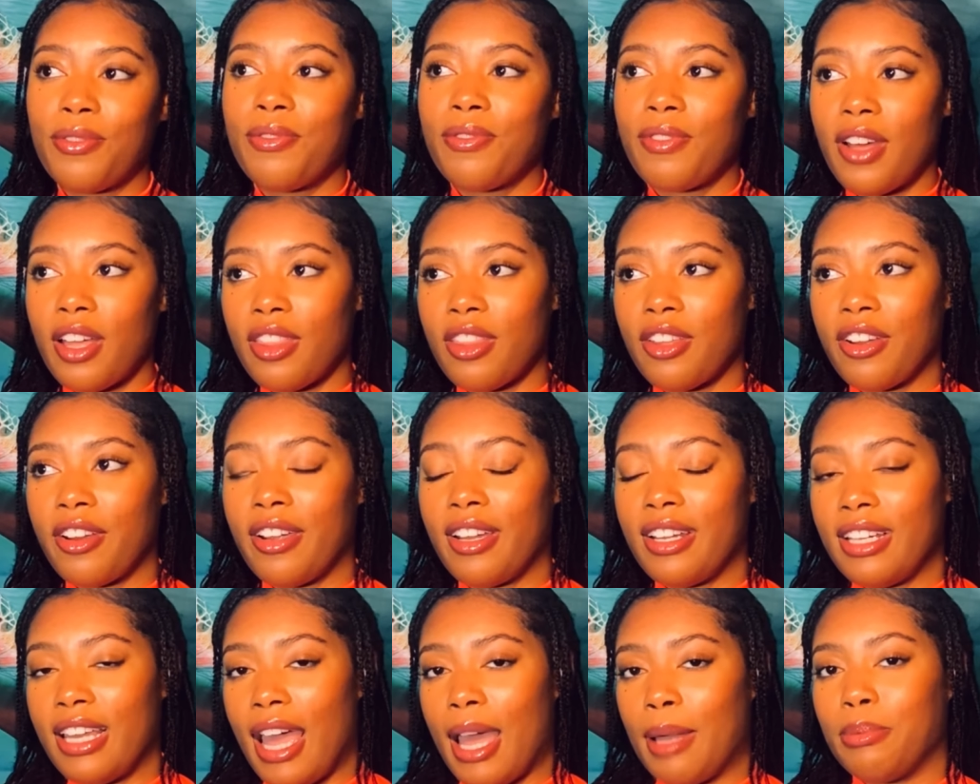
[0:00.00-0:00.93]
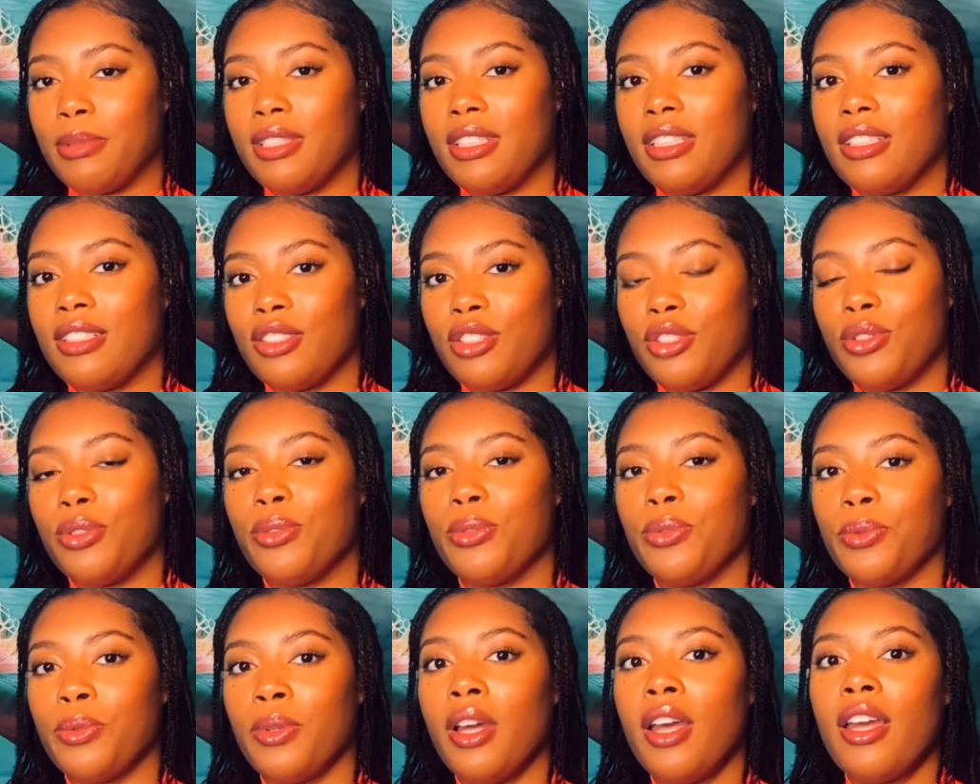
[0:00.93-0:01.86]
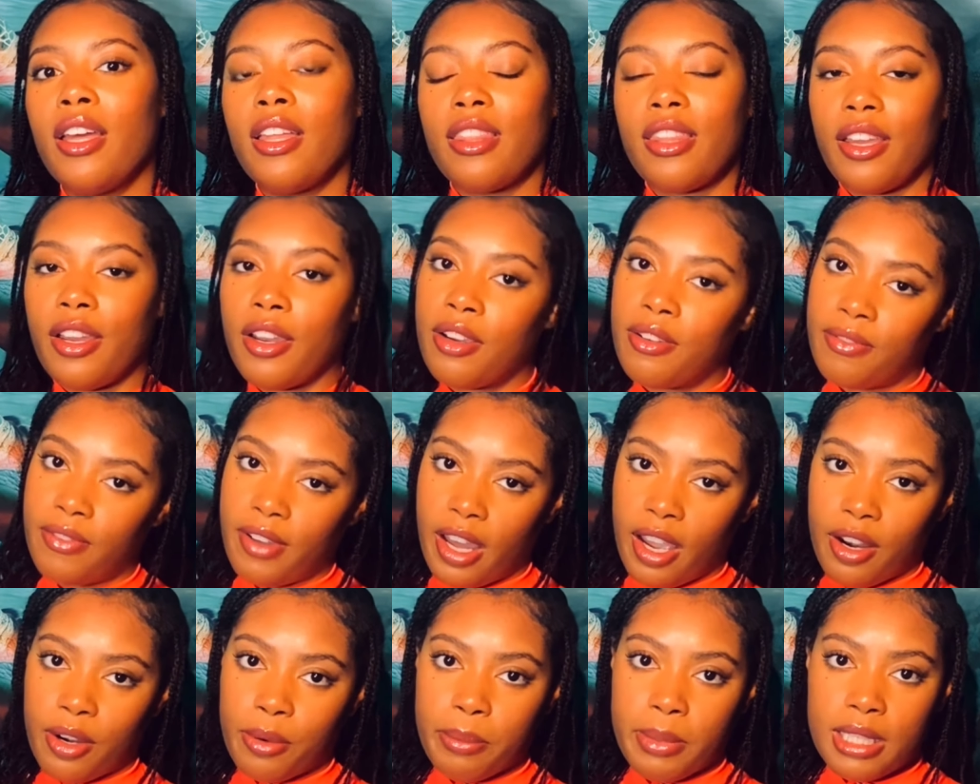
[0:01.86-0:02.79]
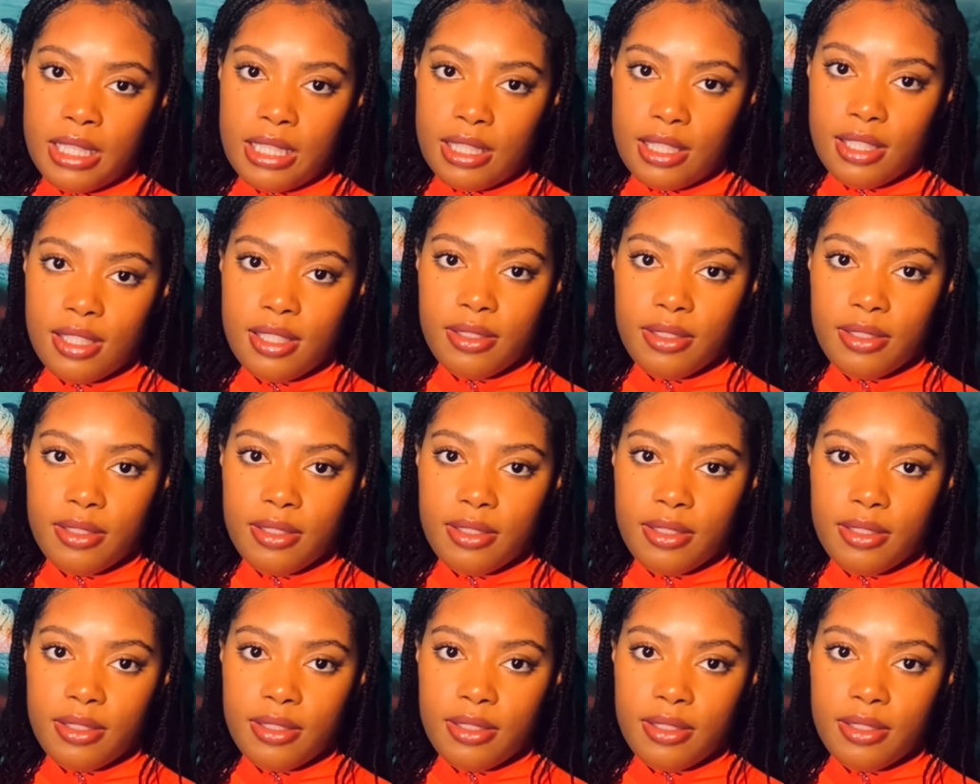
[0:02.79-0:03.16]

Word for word: further adapting to their environments.